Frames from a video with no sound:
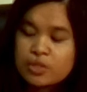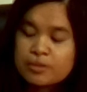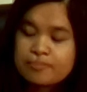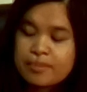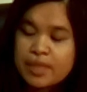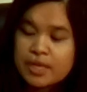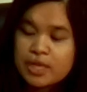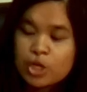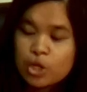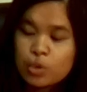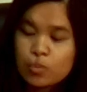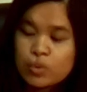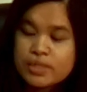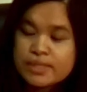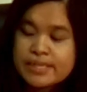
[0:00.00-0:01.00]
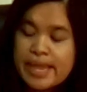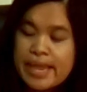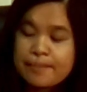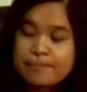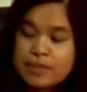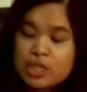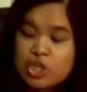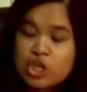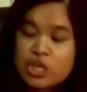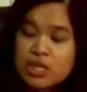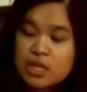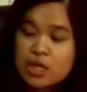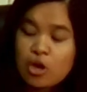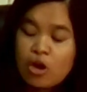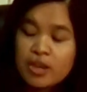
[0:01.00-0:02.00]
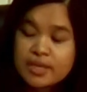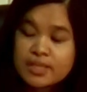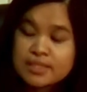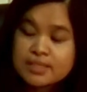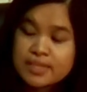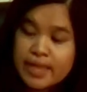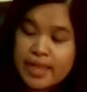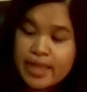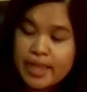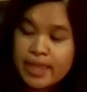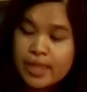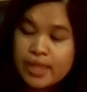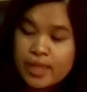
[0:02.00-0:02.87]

depending on what's happening on that day,